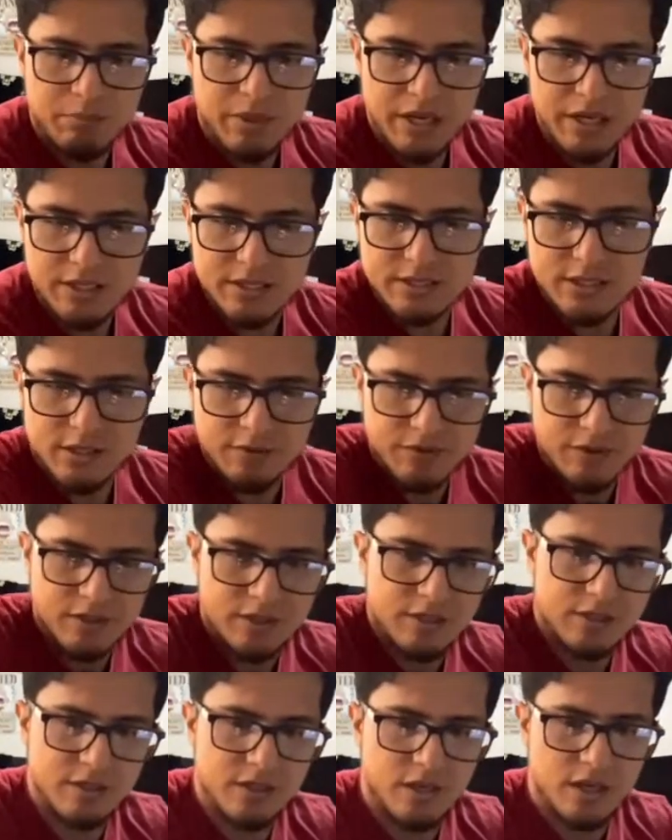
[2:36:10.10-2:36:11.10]
Buy yourself a
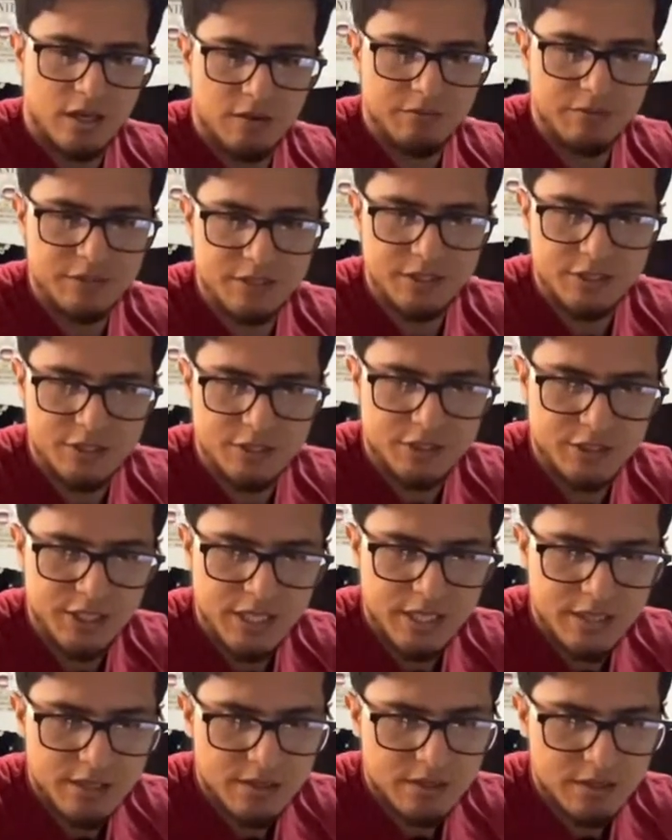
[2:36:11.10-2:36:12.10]
good office
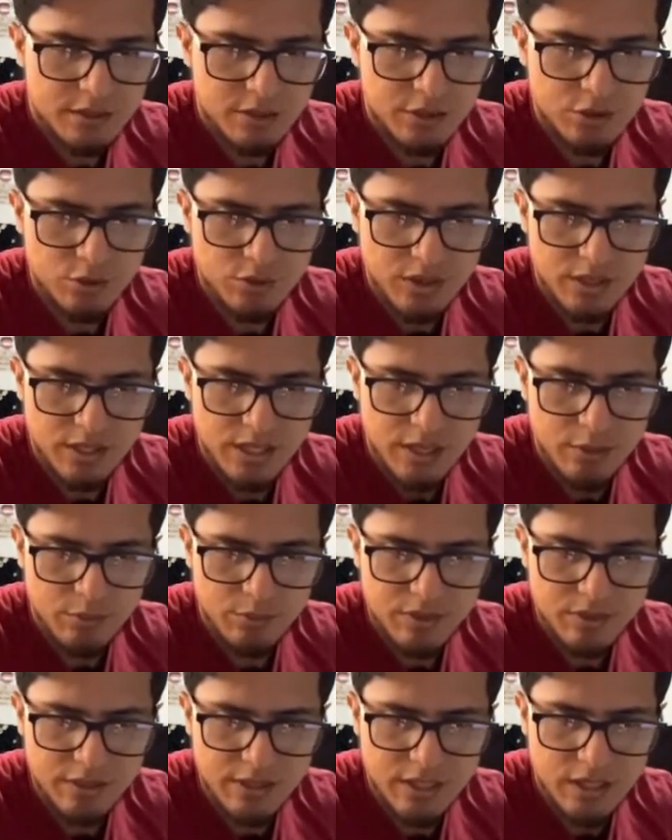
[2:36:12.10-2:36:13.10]
chair. You can get
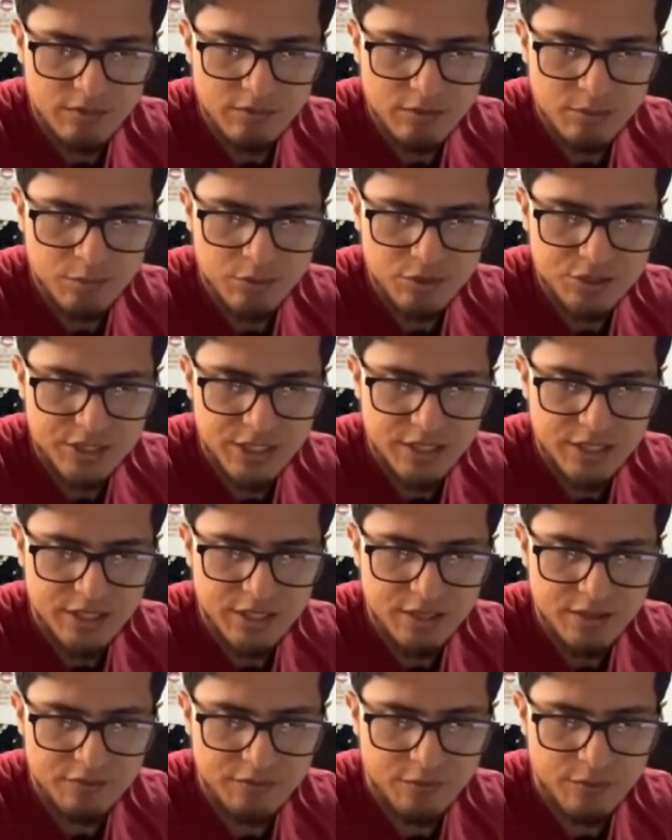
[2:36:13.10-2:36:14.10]
really comfortable chair
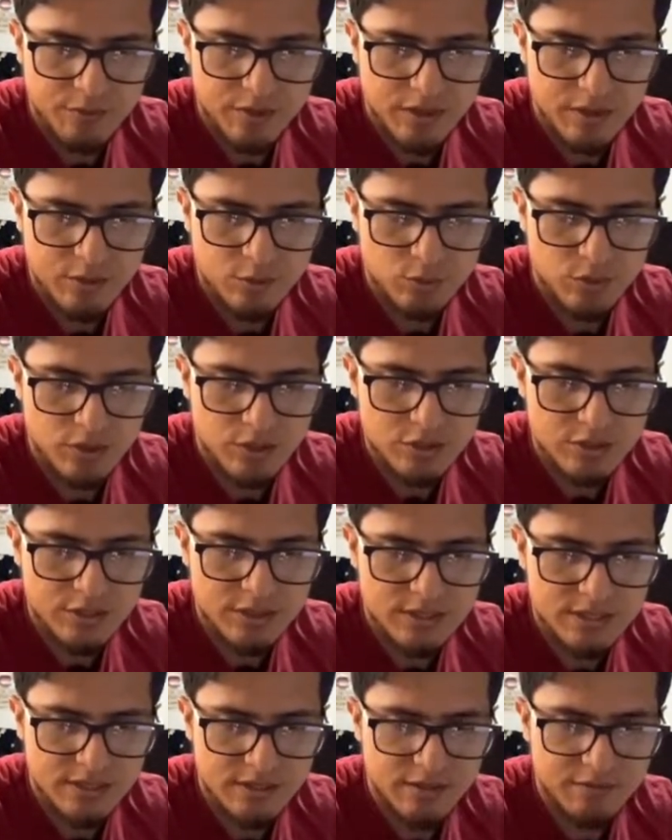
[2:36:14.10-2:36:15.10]
here for around
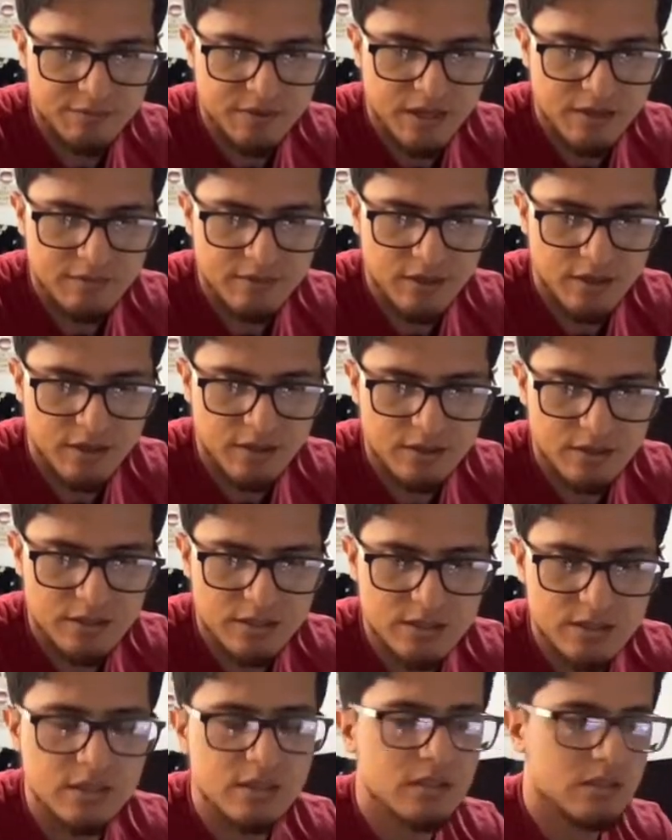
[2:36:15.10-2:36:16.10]

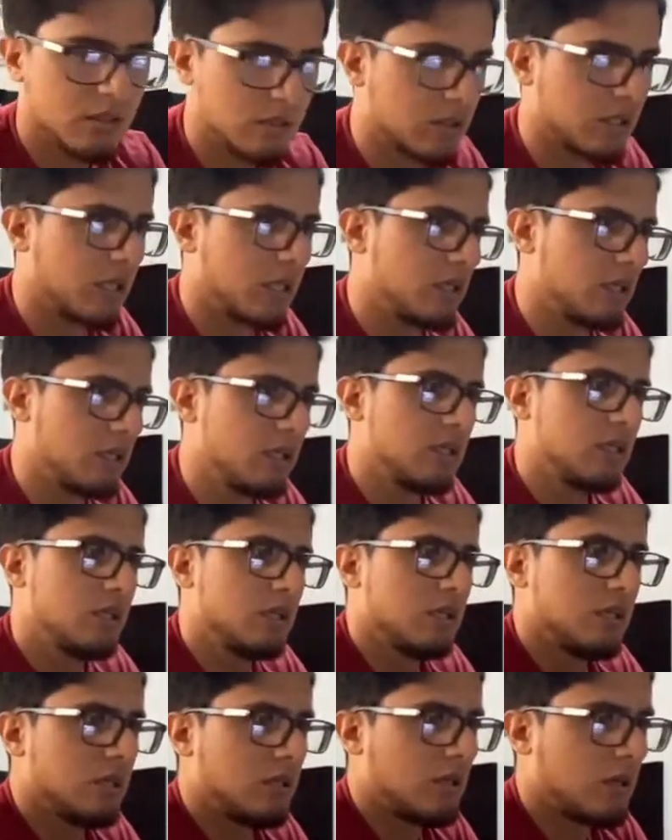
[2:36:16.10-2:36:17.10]
$175. Okay,
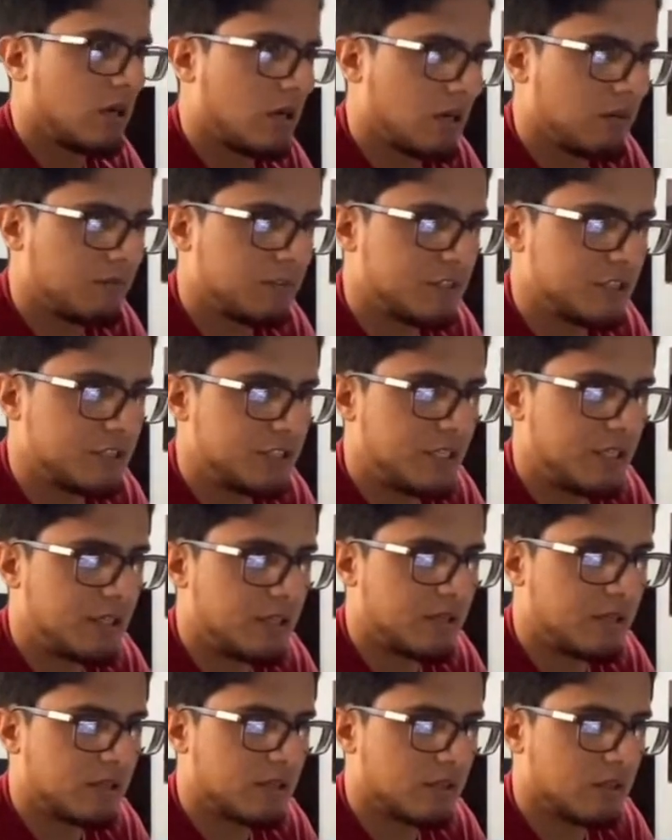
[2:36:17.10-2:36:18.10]
office
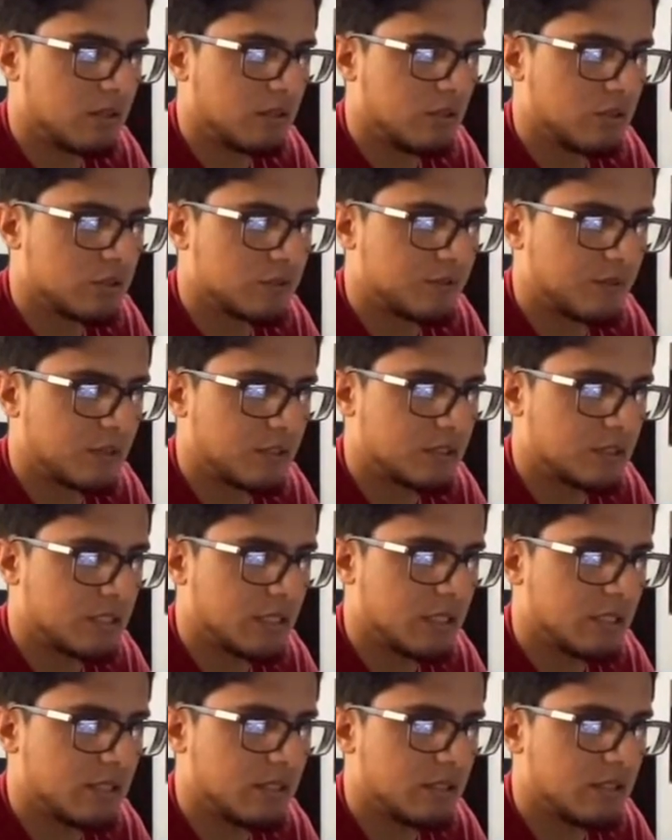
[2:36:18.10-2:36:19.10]
chair goes
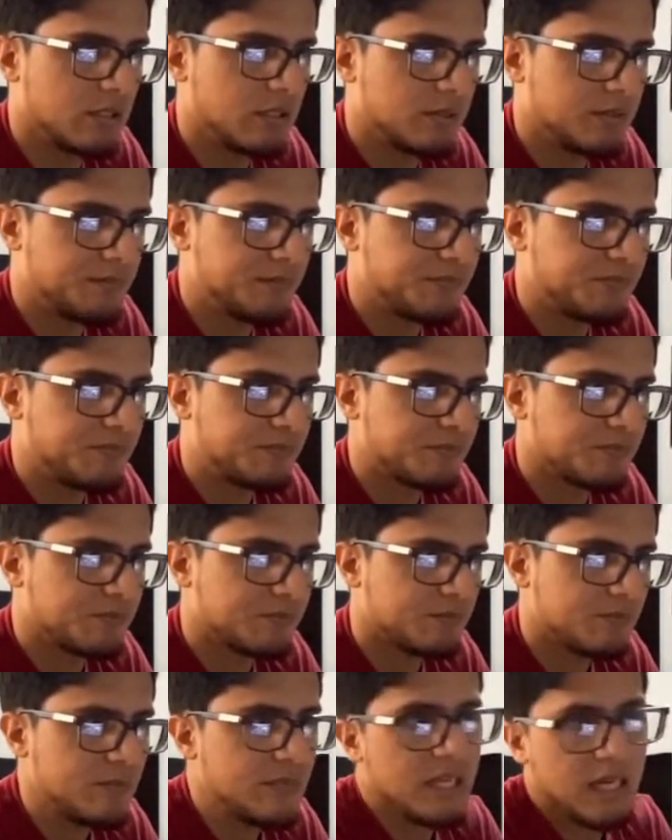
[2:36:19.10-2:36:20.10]
first then.
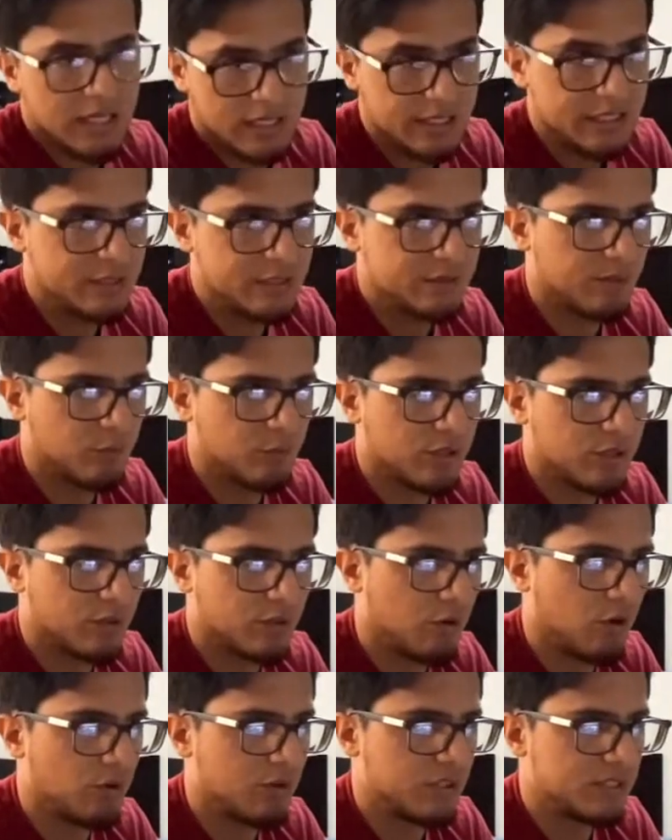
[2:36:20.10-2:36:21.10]
At least from what
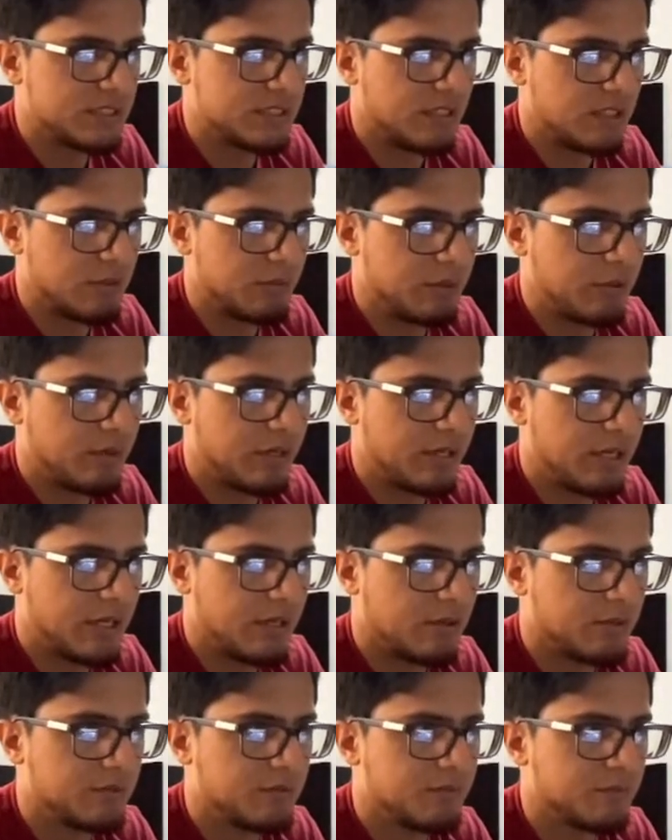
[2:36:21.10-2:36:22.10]
the vote is telling me right
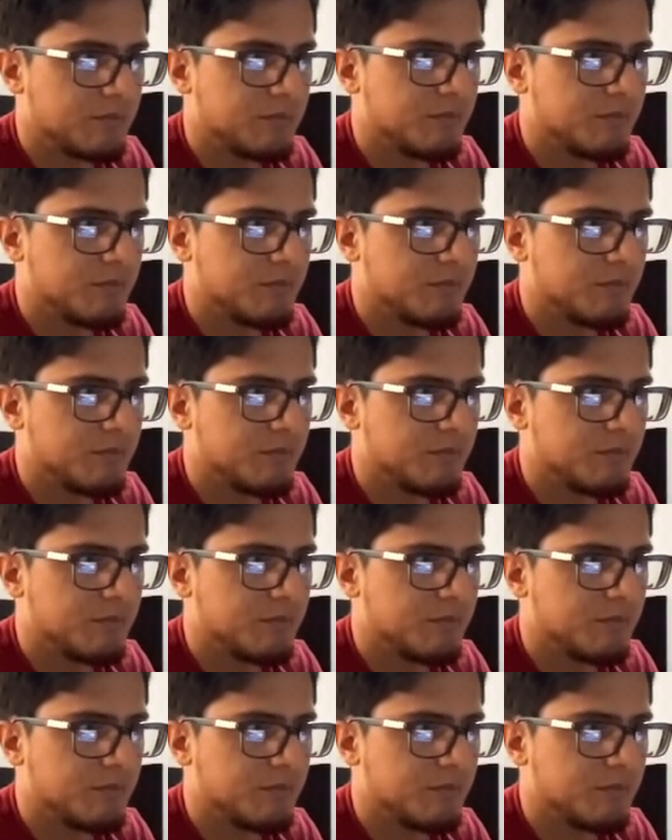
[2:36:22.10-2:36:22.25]
now.